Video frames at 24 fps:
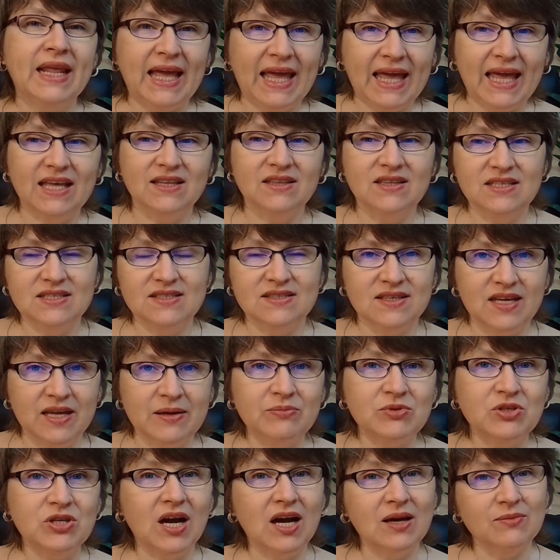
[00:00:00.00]
At the same
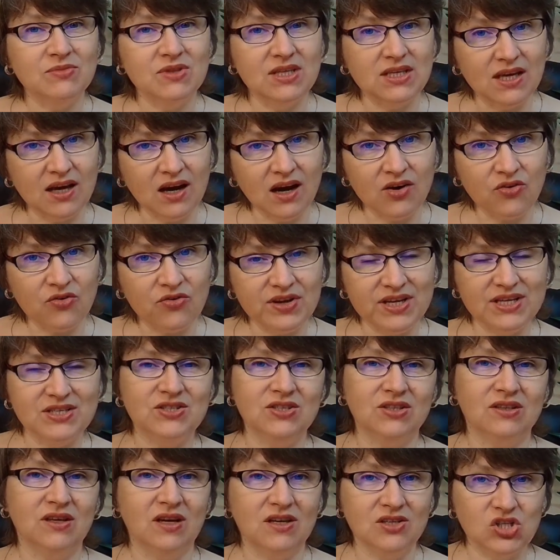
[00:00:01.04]
time, they are
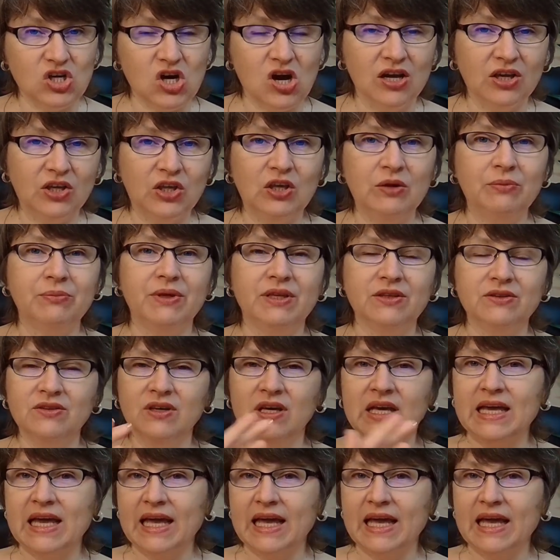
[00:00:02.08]
reading a document